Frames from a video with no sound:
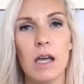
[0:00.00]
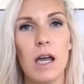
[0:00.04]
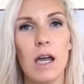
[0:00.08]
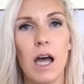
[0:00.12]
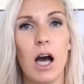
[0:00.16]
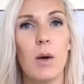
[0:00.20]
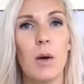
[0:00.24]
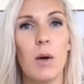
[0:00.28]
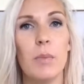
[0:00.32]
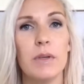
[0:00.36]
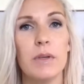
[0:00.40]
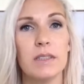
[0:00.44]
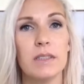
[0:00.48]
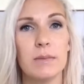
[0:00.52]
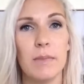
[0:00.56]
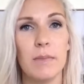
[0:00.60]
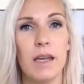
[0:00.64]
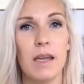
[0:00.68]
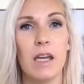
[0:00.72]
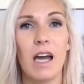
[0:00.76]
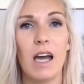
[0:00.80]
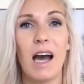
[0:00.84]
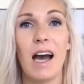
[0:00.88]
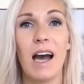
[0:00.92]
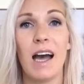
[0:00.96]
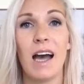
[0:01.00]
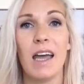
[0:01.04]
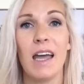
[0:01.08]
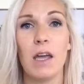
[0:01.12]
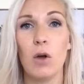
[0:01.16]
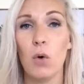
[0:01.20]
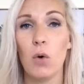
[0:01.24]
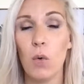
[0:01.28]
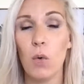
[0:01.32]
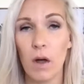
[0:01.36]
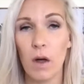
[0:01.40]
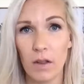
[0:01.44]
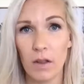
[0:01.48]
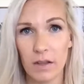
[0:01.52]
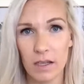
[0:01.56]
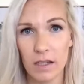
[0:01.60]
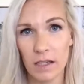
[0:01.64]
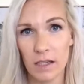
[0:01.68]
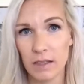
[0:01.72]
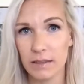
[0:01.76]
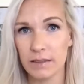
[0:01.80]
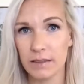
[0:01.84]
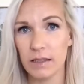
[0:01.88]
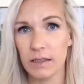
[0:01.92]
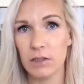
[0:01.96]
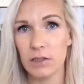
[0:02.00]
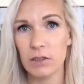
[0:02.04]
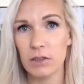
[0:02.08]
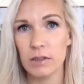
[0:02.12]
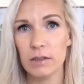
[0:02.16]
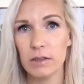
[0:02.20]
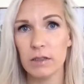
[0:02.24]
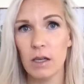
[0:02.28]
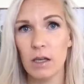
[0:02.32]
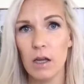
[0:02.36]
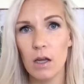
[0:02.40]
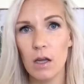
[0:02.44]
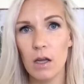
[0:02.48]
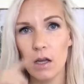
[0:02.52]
help us make high-quality decisions.